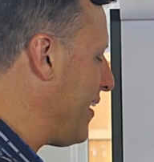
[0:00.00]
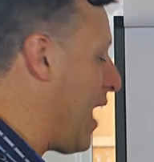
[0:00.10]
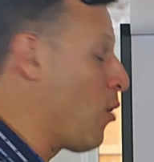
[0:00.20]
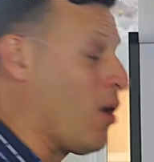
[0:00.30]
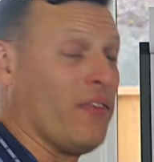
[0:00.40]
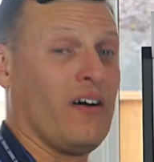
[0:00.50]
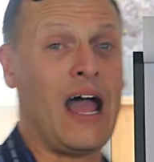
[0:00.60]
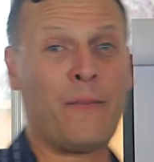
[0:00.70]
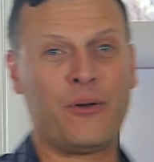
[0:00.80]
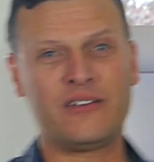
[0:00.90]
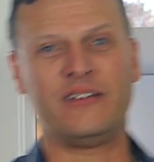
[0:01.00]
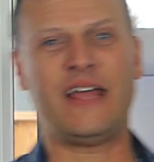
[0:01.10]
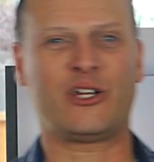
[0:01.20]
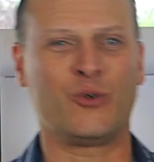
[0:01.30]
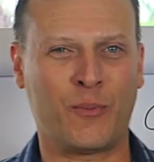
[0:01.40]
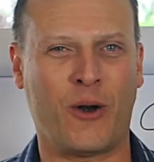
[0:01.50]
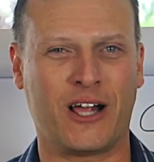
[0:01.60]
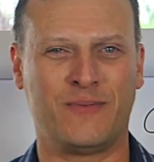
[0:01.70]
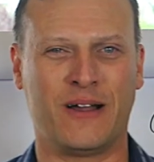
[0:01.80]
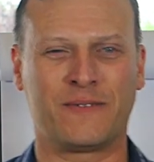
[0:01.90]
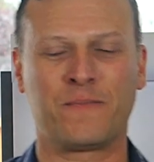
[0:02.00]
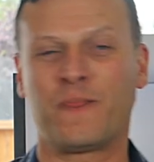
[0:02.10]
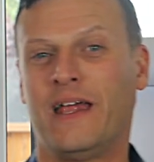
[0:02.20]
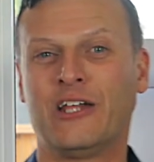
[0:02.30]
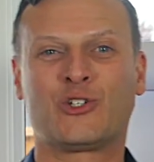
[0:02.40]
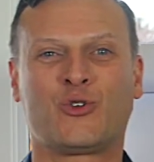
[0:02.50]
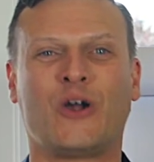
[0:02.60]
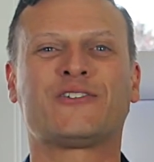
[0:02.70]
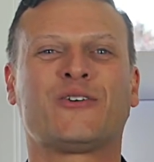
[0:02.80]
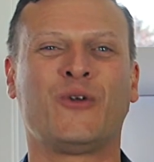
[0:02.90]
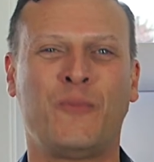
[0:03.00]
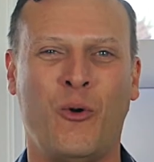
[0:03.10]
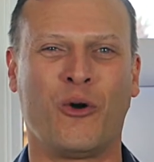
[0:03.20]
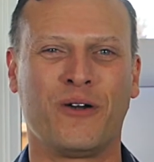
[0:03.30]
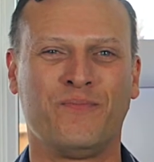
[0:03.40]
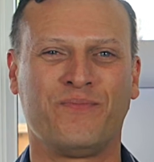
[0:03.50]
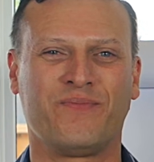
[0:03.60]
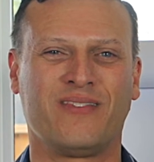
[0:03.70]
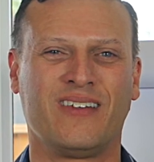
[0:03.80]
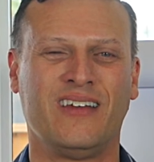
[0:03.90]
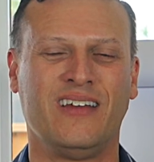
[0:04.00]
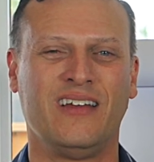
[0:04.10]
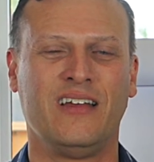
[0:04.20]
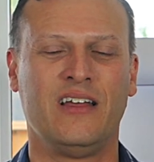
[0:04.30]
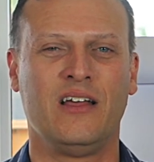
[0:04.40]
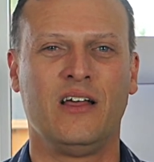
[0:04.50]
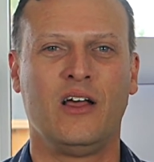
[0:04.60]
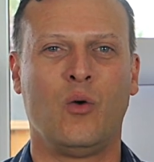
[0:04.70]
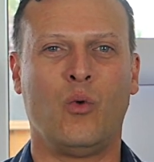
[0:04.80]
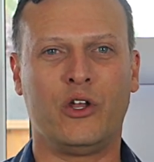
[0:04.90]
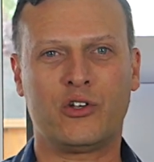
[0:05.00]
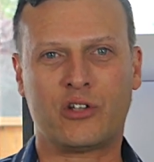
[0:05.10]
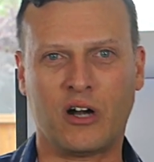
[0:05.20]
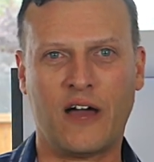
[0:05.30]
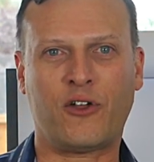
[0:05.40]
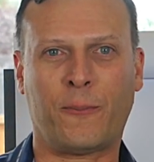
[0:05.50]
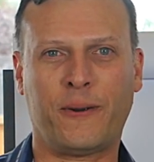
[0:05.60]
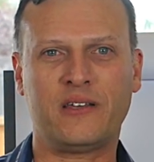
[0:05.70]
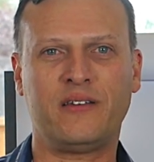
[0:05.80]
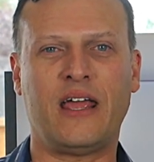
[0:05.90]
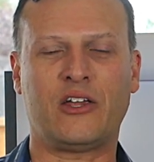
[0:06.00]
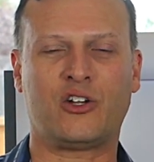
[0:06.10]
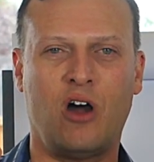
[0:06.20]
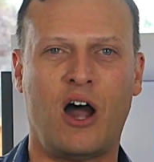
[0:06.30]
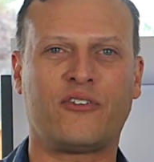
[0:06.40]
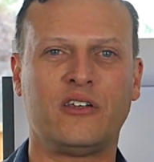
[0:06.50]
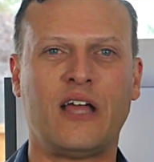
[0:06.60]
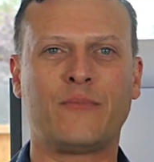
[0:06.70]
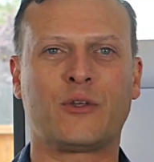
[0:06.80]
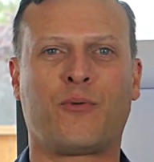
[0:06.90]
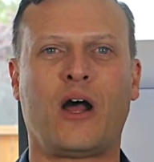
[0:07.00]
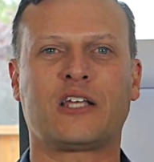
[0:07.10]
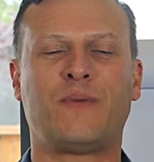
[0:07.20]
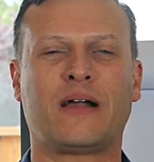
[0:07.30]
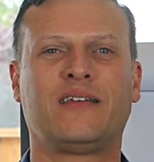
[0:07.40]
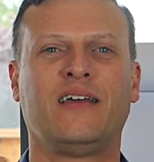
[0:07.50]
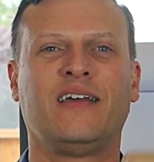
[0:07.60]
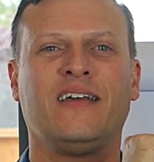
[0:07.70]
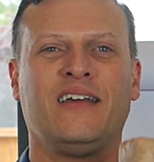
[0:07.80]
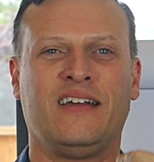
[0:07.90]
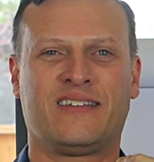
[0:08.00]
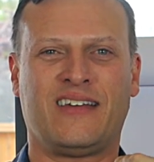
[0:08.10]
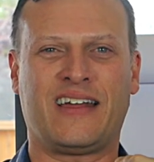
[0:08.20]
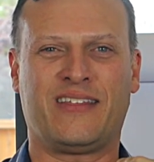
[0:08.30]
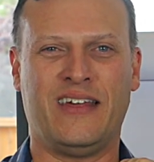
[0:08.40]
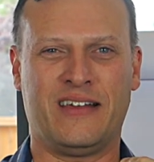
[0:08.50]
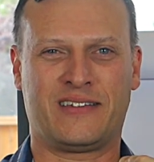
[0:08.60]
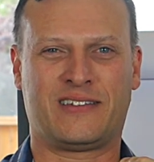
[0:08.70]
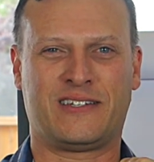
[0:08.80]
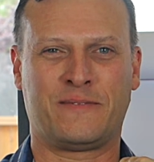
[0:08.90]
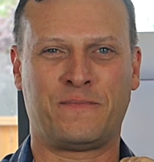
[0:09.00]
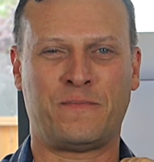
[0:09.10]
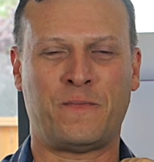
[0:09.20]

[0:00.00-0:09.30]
now we're on the live presentation with the prospect, and it's trust and rapport. When you start off your presentation, oftentimes the prospect is like this.